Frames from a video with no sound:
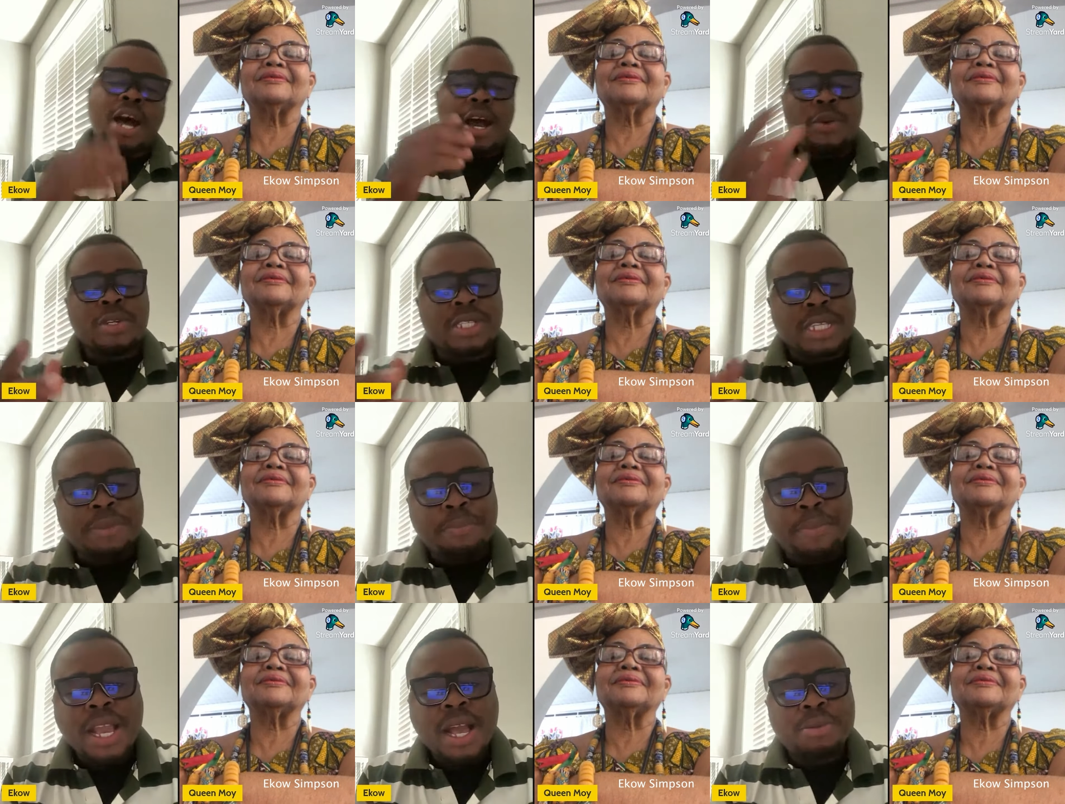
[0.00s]
Speaker 1: I want to say
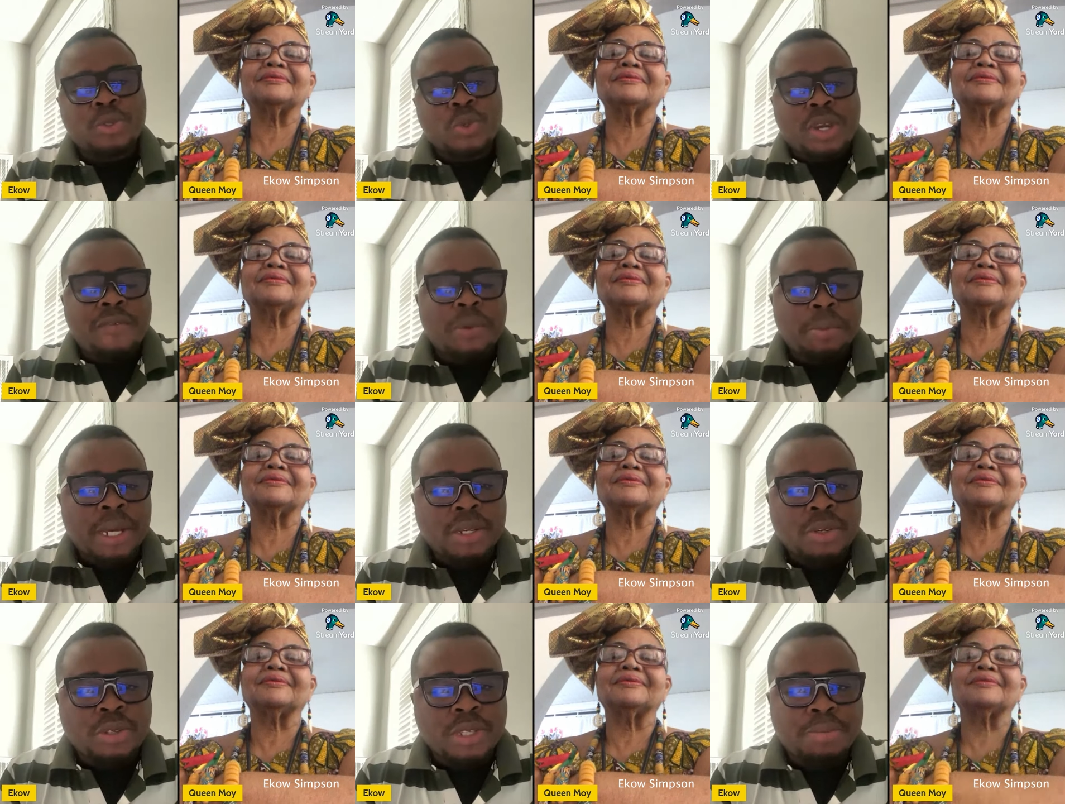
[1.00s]
big ups to everybody
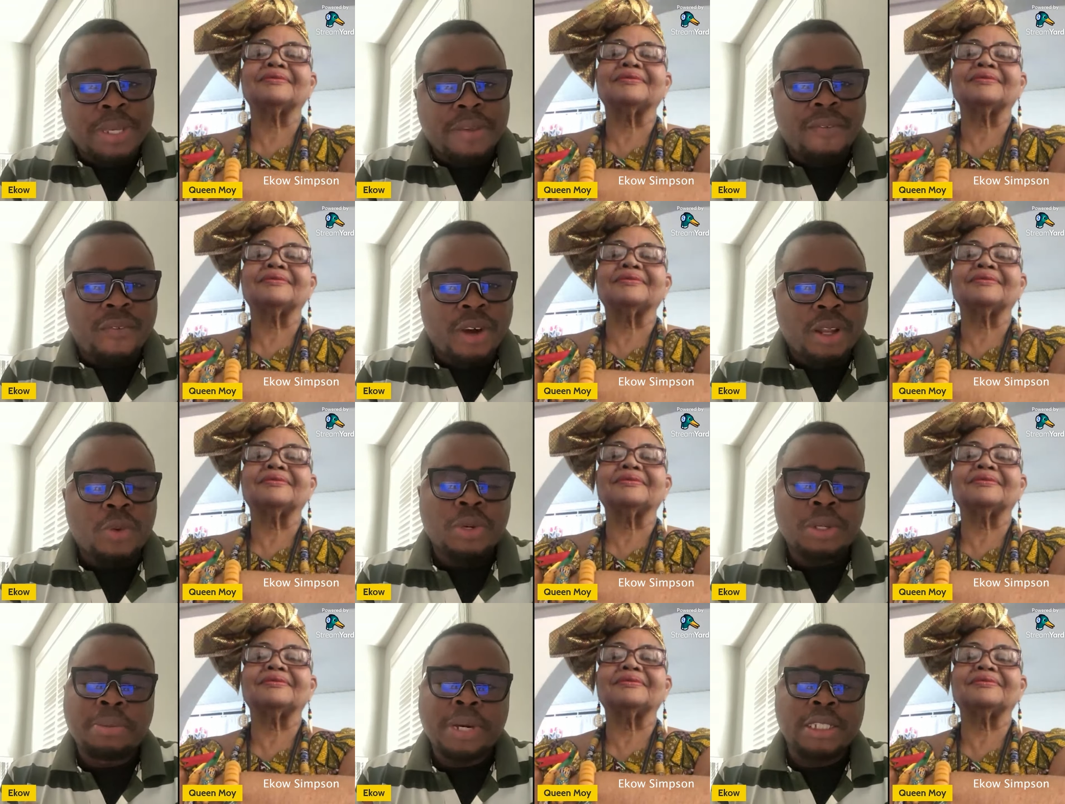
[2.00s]
who has been
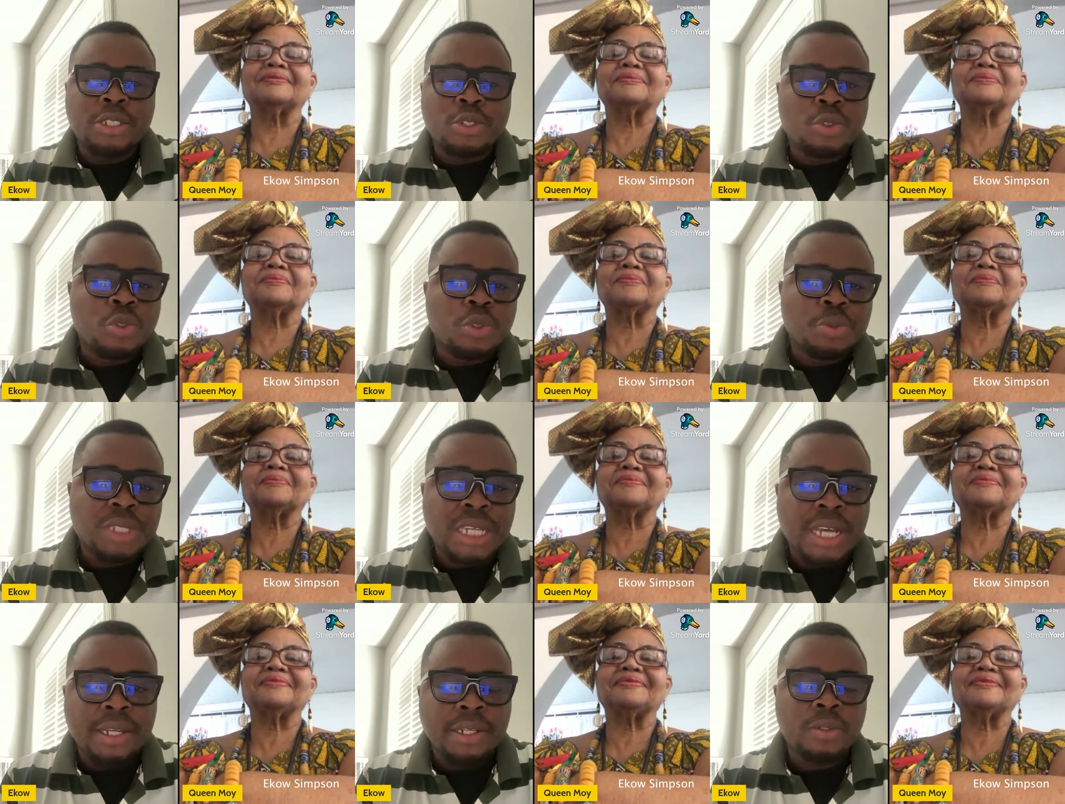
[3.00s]
following my YouTube
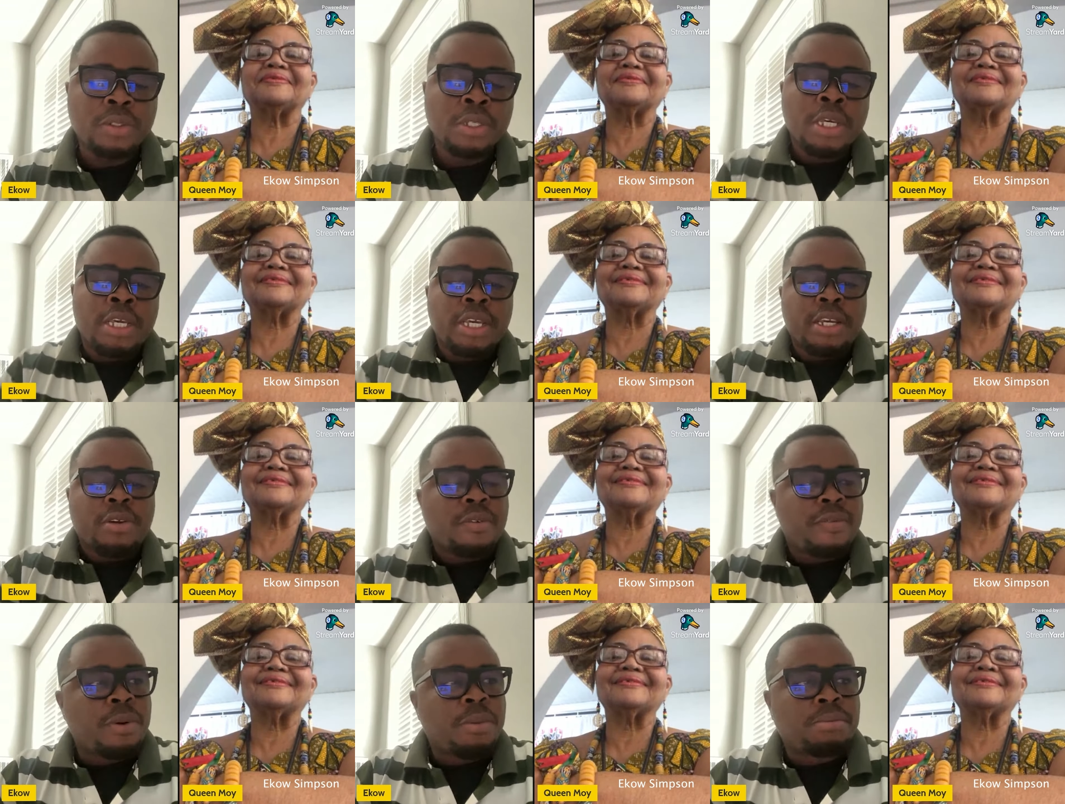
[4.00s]
channel, you know,
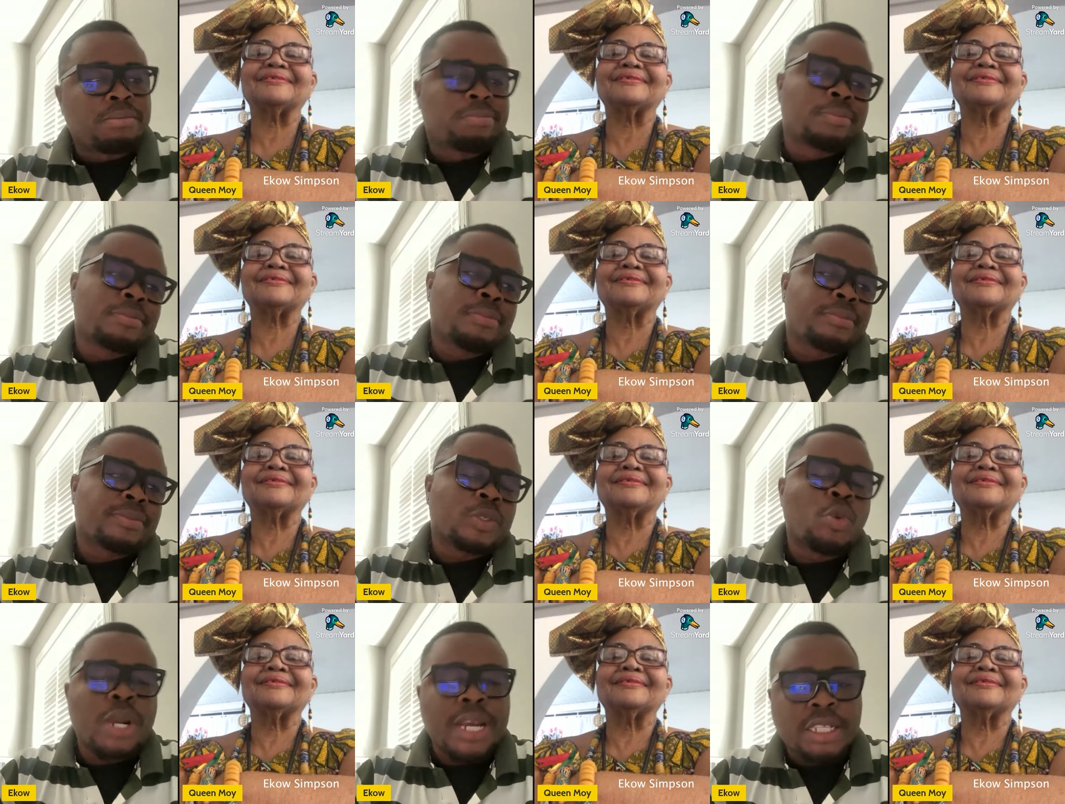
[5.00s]
from
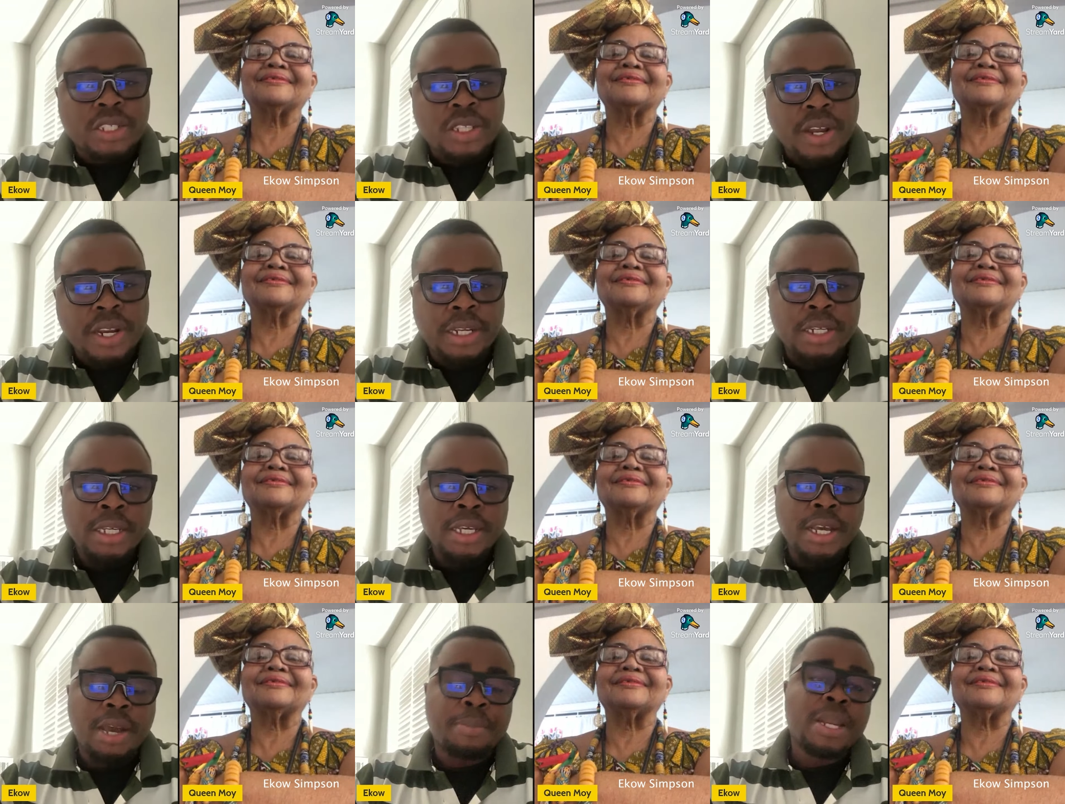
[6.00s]
when I started.
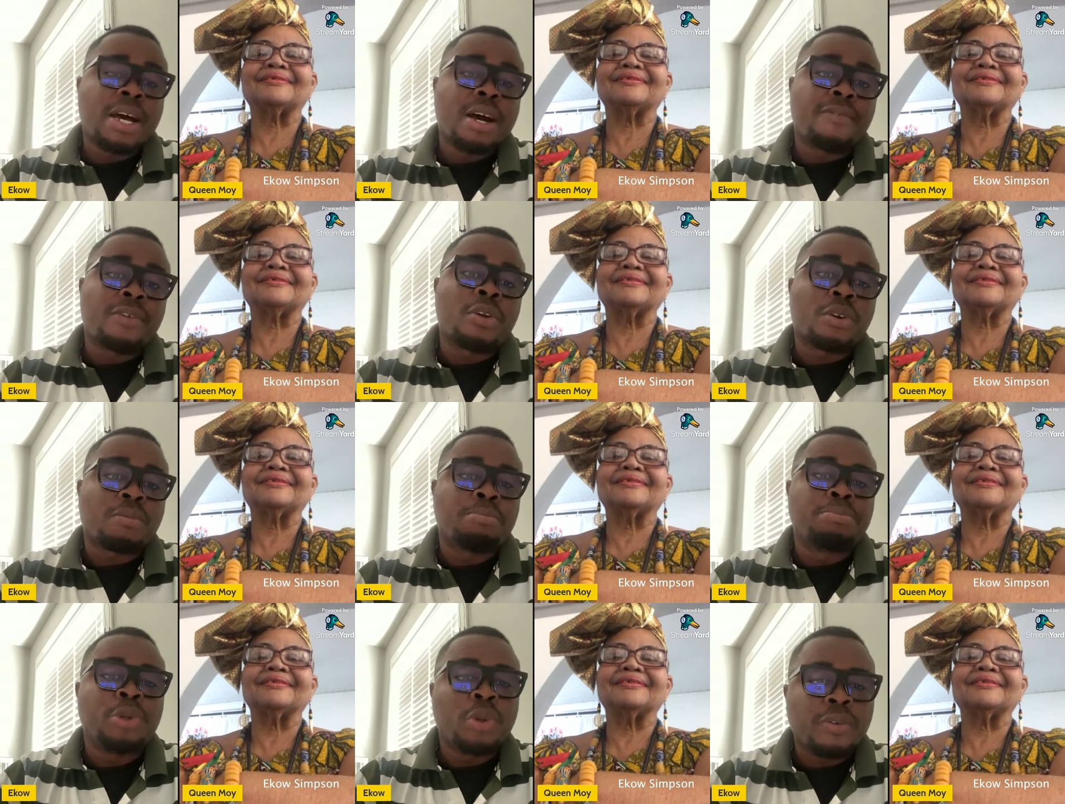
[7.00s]
I mean, I have a lot
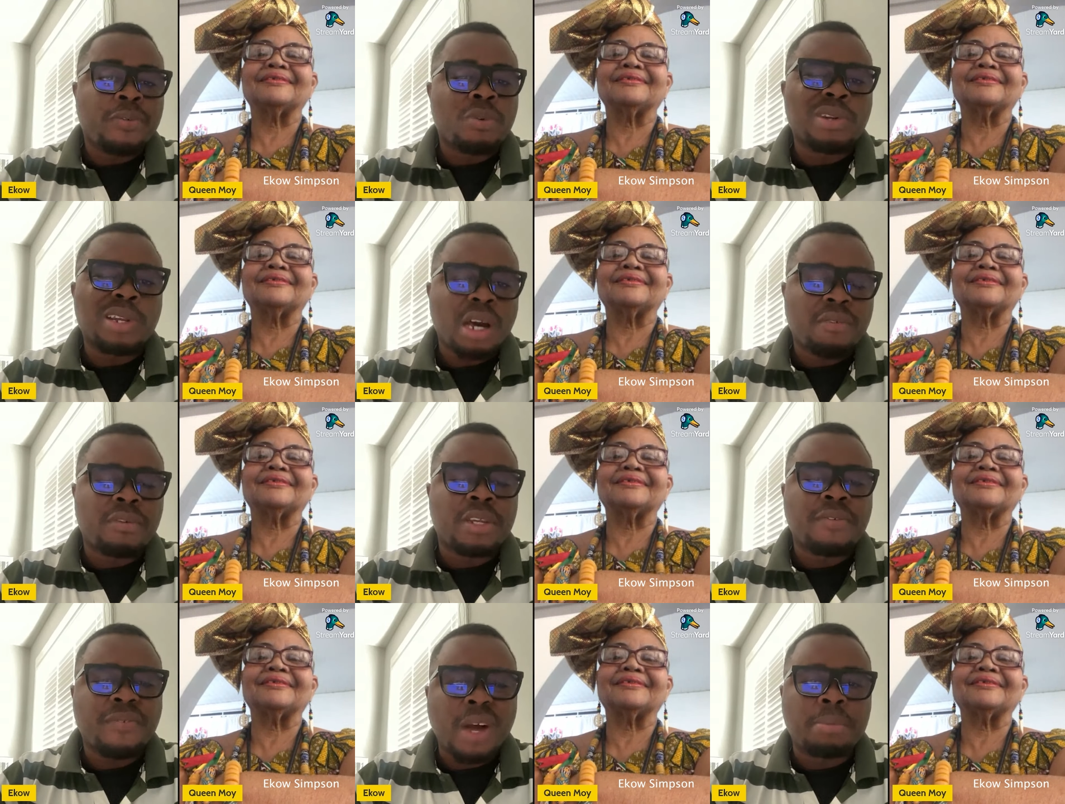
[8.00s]
of beautiful, lovely
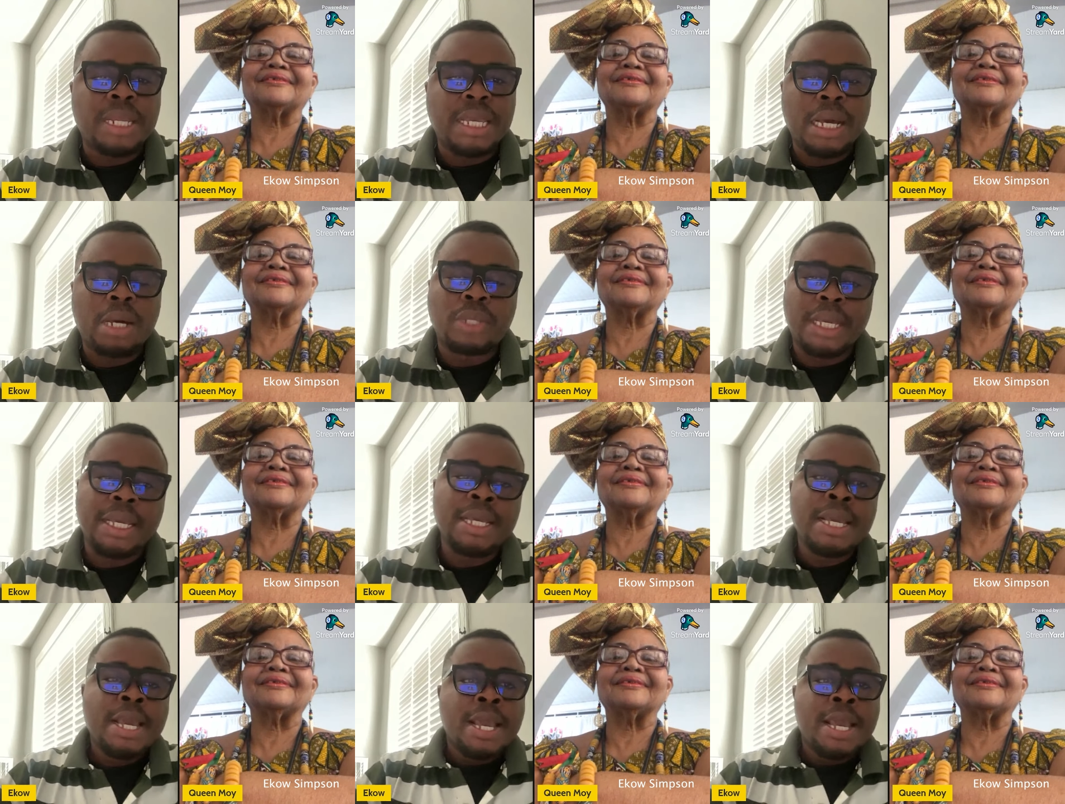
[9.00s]
family out there.